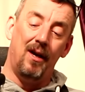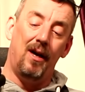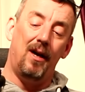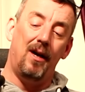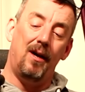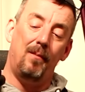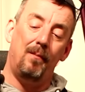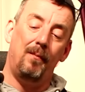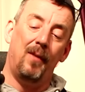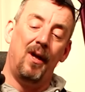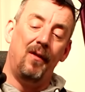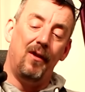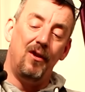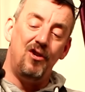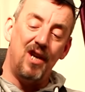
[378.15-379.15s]

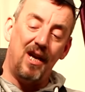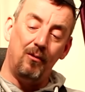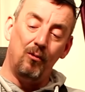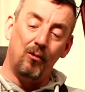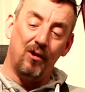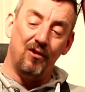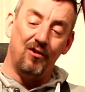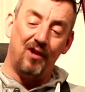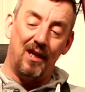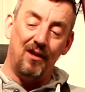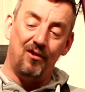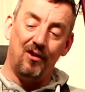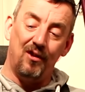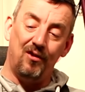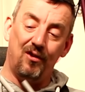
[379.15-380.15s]
The general
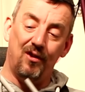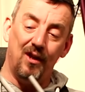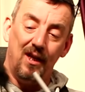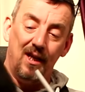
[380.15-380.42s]
consensus